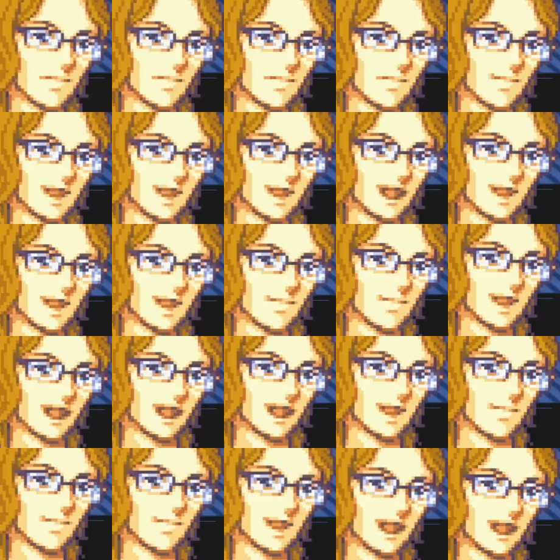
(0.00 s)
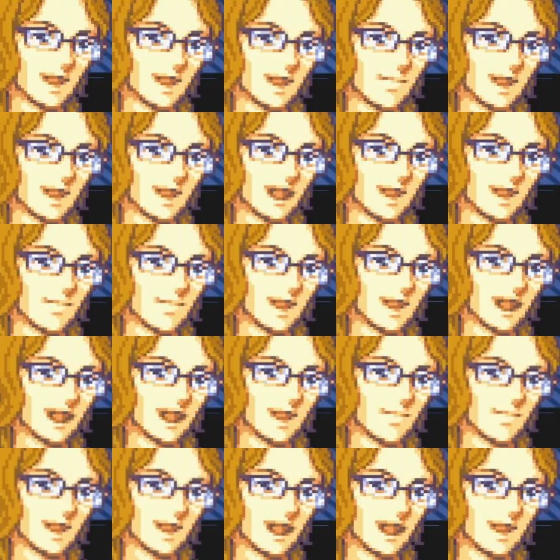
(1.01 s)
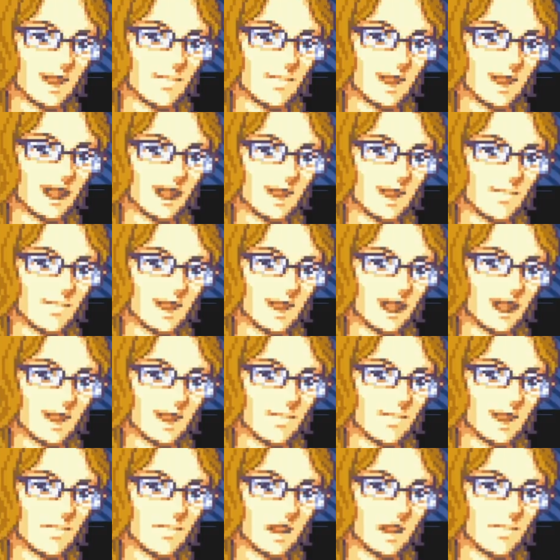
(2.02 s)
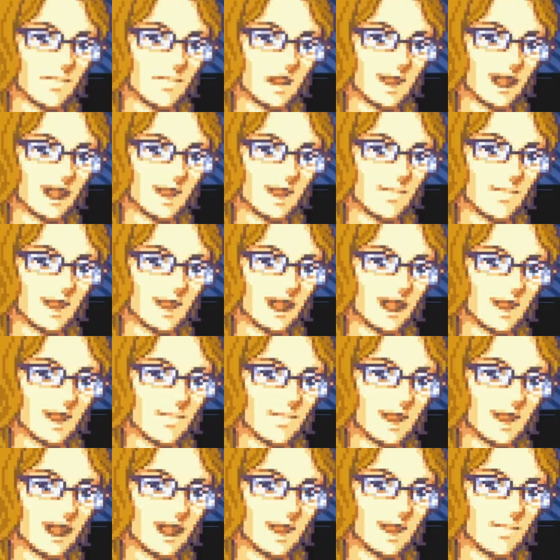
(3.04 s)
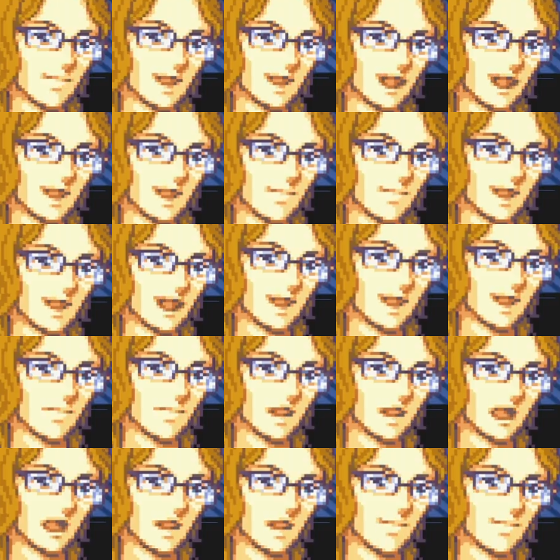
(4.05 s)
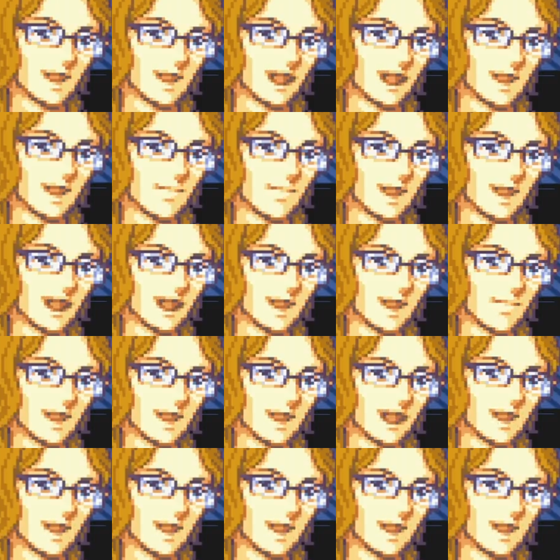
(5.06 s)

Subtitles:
I just think that the game's controls, while good a lot of the time here,